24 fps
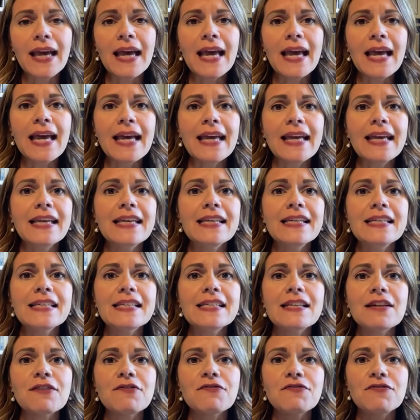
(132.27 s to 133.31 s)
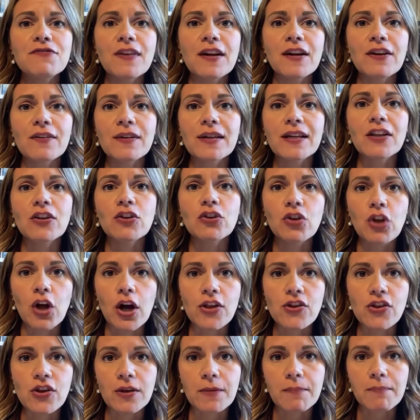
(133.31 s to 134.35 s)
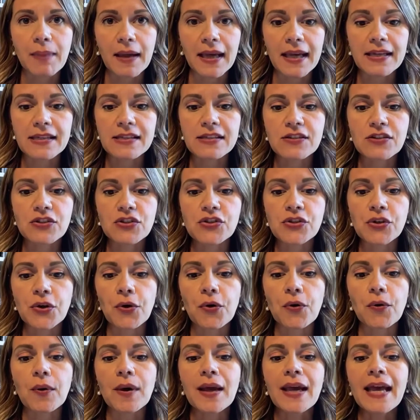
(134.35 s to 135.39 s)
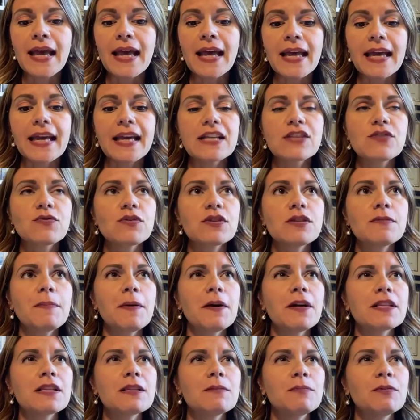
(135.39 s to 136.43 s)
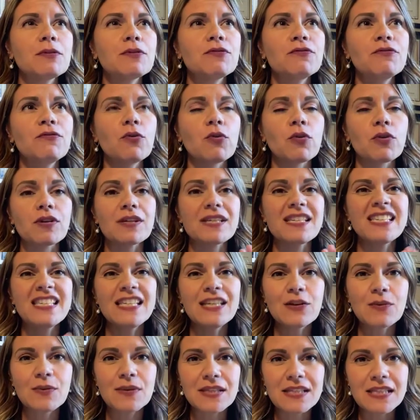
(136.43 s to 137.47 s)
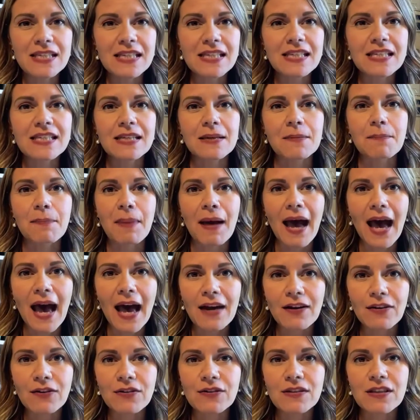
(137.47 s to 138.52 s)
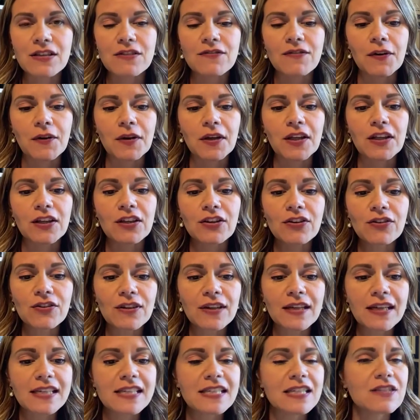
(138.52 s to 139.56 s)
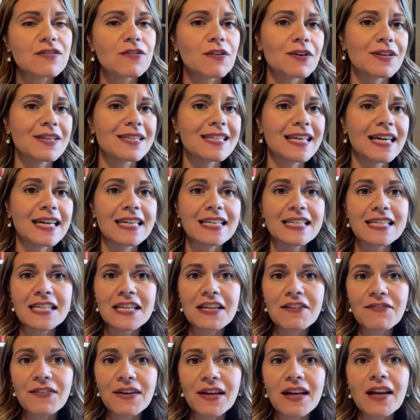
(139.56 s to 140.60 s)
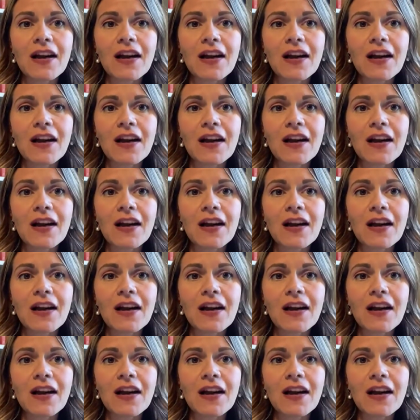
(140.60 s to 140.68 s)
is very logic based. So it's responsible for sequences and patterns. It's very curious. It's very scientific.